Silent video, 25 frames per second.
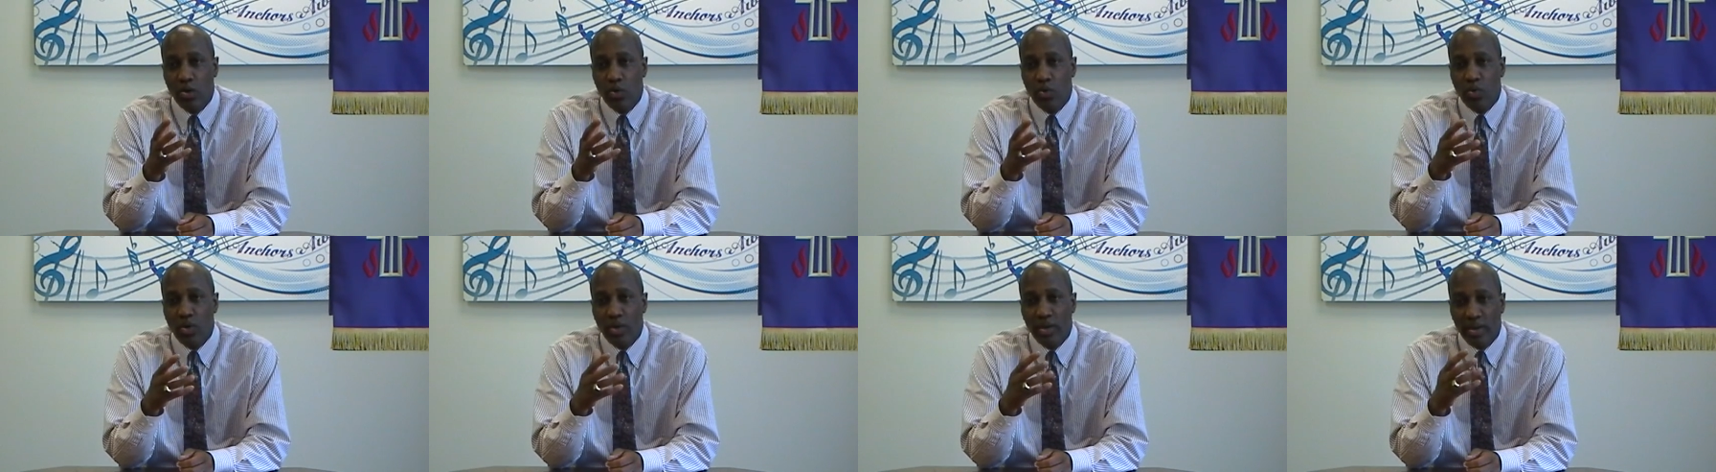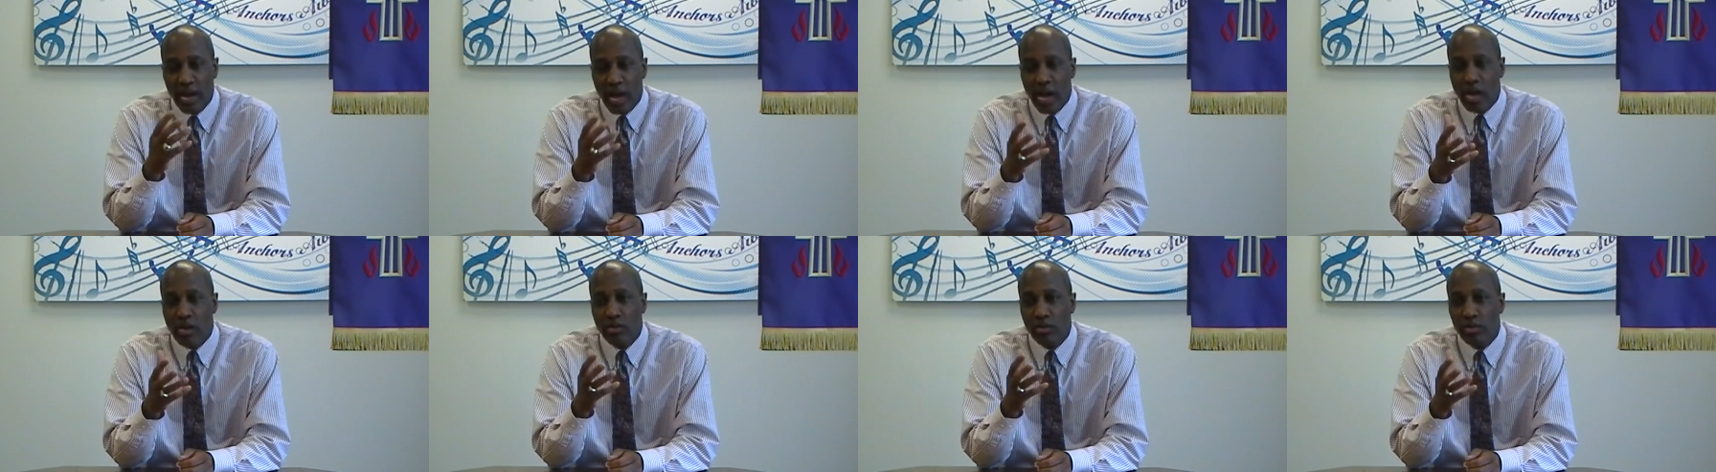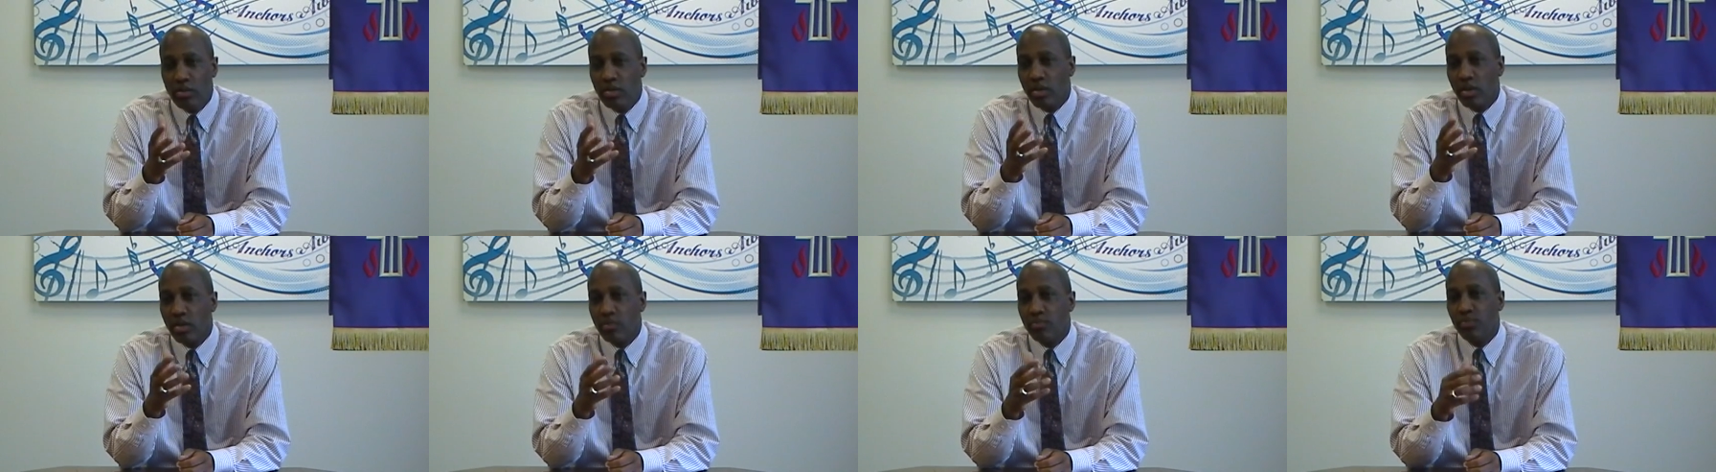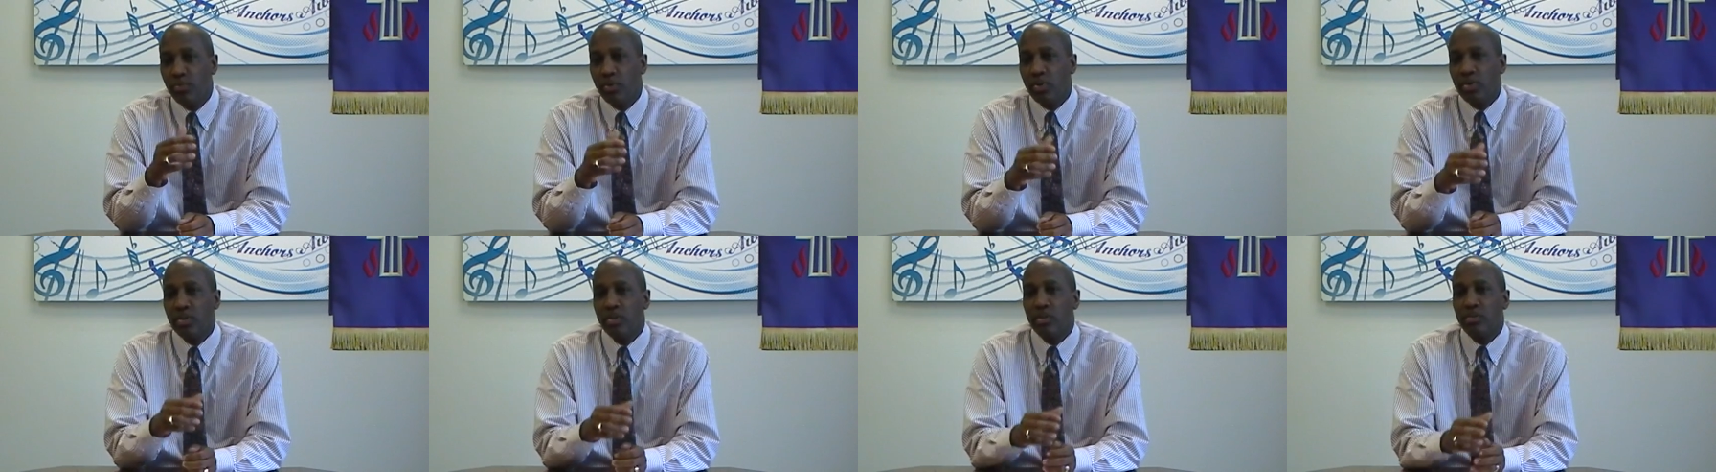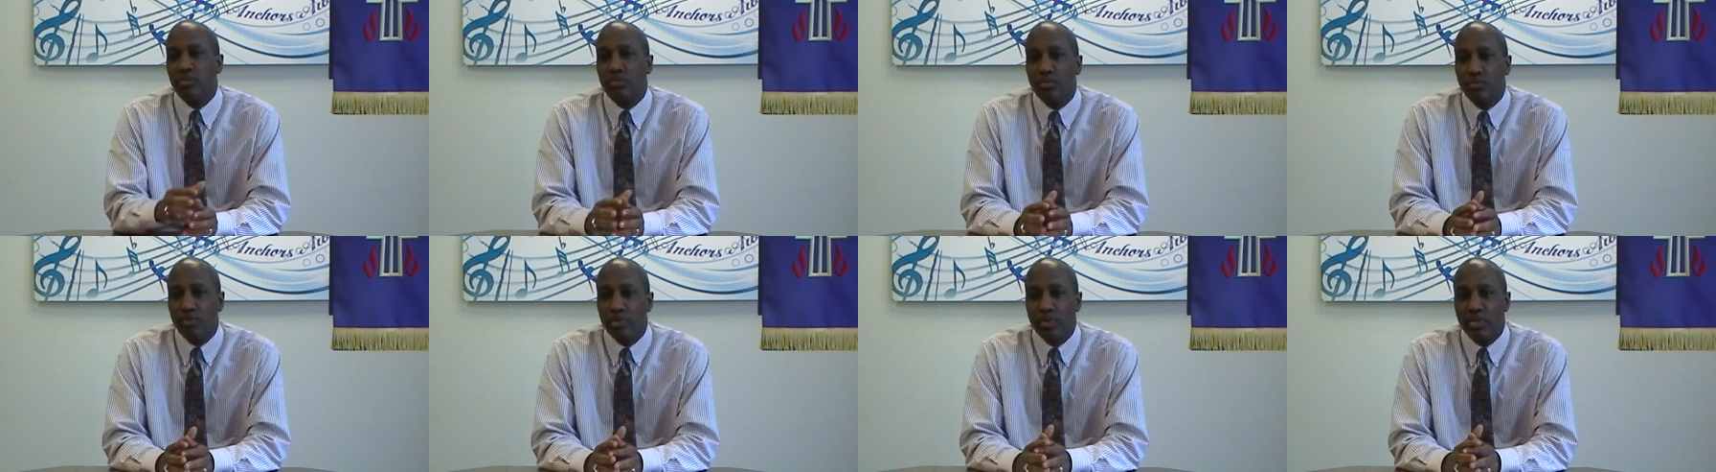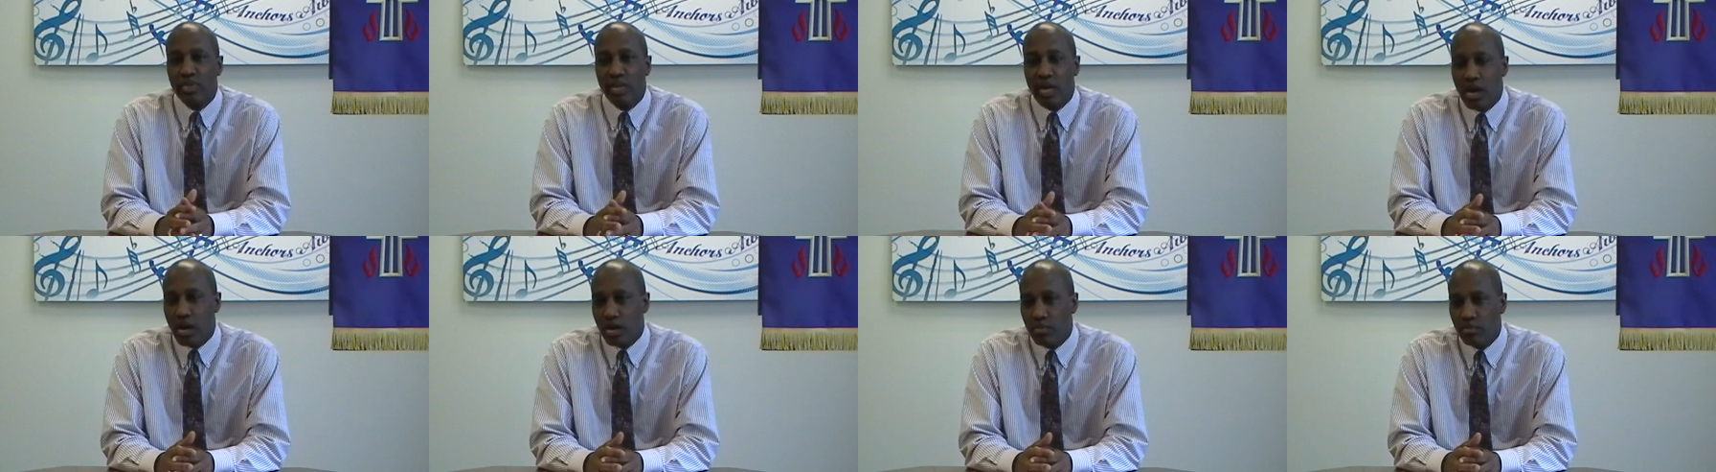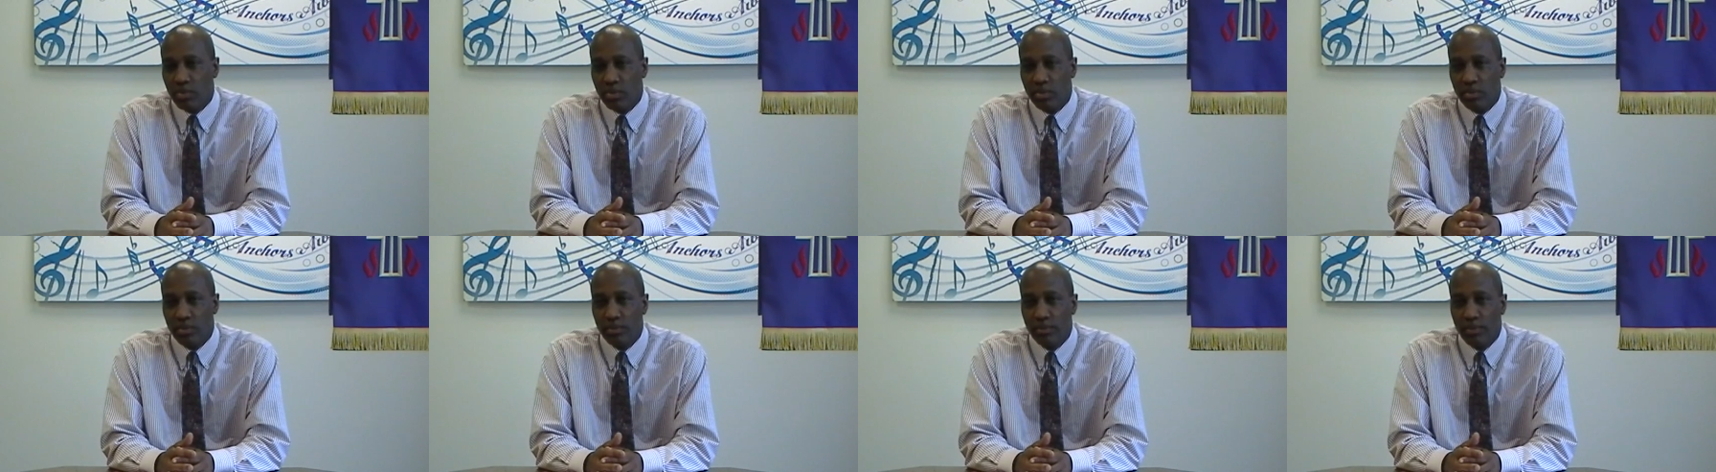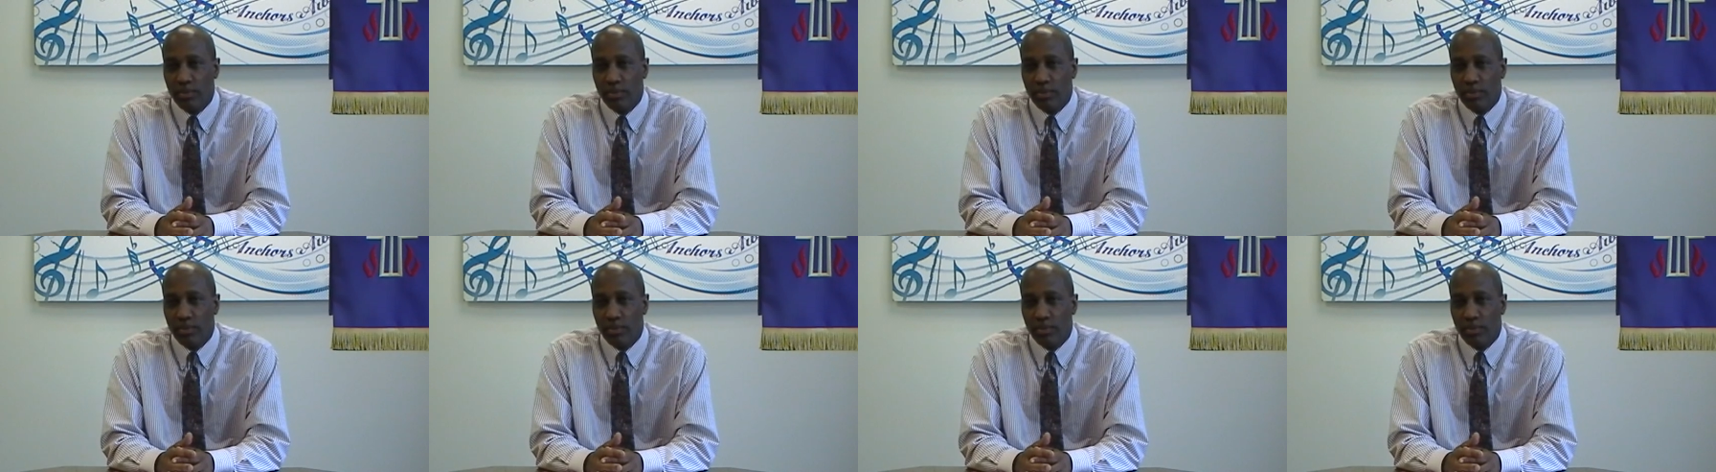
who are now looking for a decent retirement,